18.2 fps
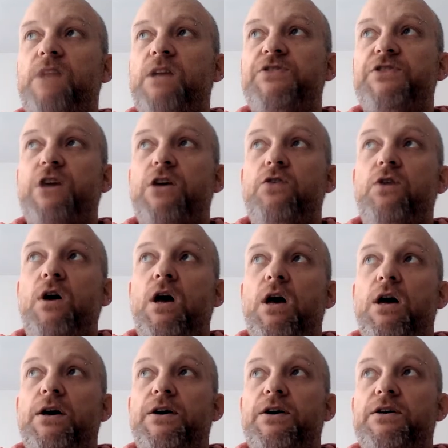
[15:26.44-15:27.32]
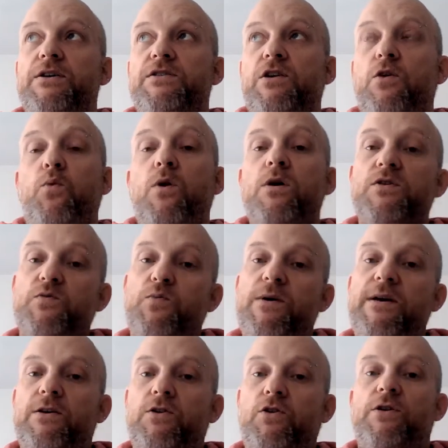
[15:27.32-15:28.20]
So, so
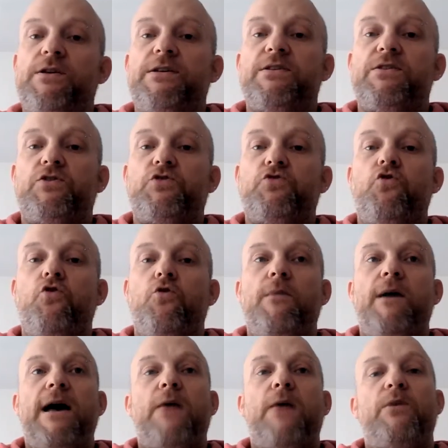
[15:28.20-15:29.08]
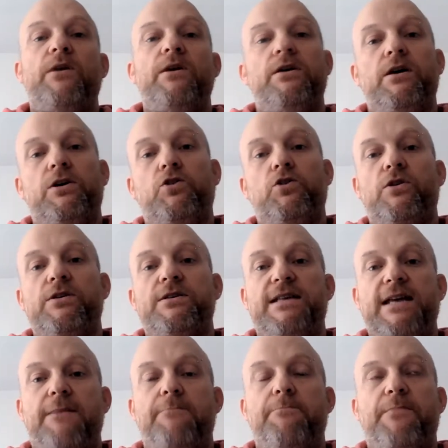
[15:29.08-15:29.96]
whilst we acknowledge the trauma and we
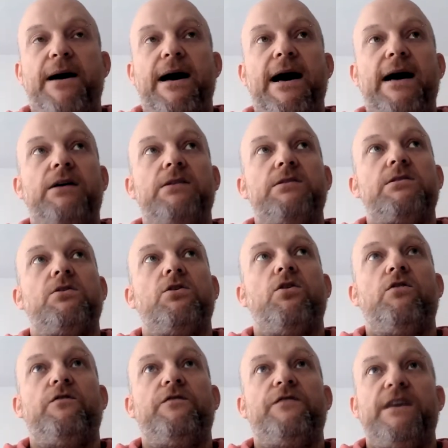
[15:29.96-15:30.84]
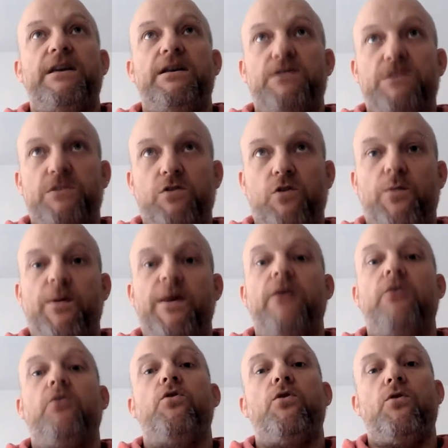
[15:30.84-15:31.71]
acknowledge the impact of things
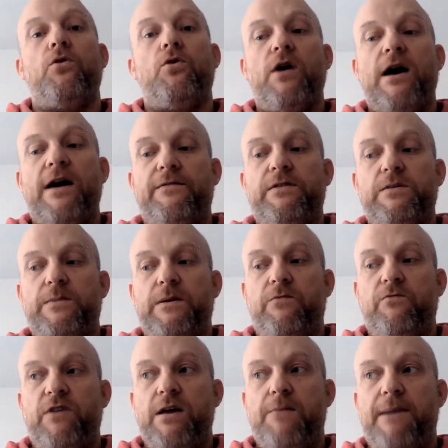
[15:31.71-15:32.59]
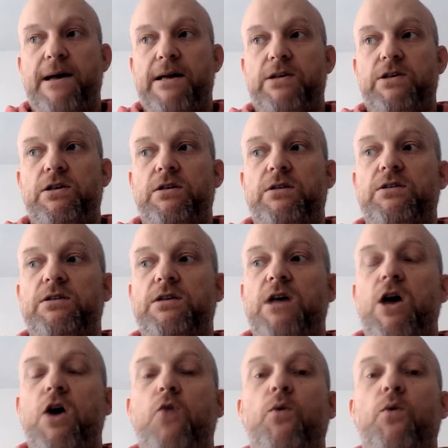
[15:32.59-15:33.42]
stopping or having to be reimagined,